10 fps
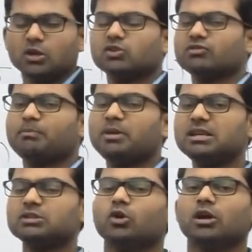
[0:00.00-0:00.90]
So if the P
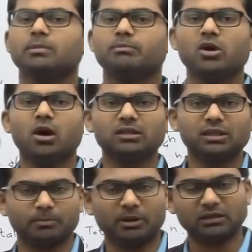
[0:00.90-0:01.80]
is going beyond
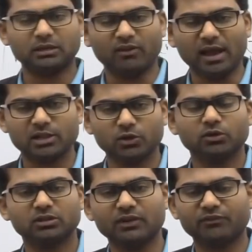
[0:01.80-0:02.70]
that particular
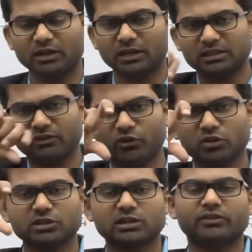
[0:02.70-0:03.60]
value, definitely the worst
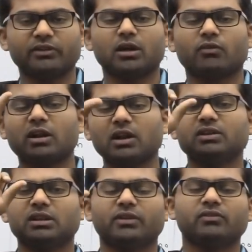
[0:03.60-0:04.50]
loaded rivet or one of the
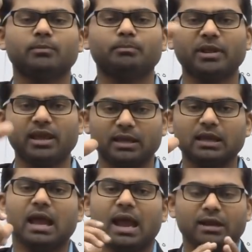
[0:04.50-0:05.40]
rivet will break
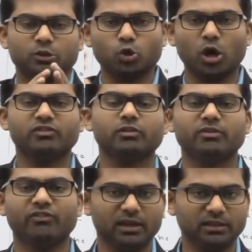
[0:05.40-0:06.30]
and joint will be
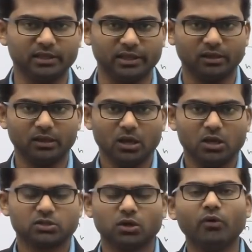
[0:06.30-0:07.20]
failing there.
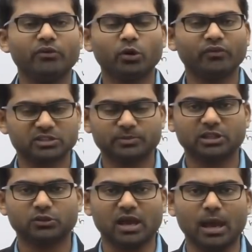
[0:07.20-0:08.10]
So we don't expect
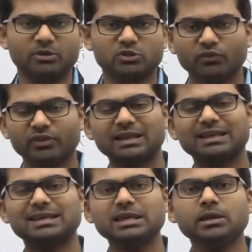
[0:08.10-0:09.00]
that to happen. So we
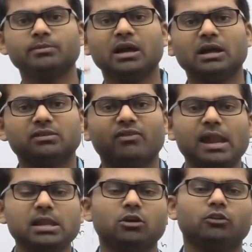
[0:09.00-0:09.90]
can keep the
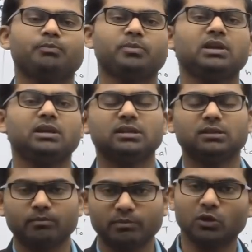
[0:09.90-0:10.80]
value of P
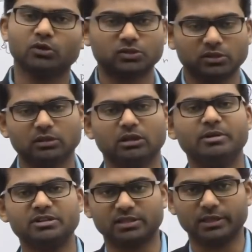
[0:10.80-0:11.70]
in below those
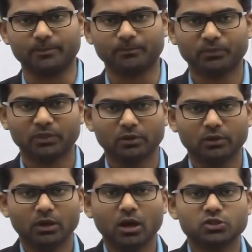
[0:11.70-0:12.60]
limits there.
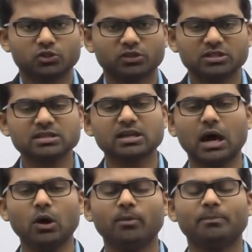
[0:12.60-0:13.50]
So this is
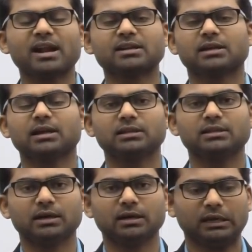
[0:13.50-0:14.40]
how practically
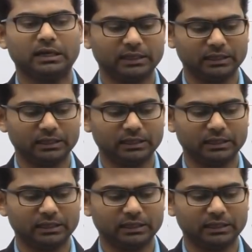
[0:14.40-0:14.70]
the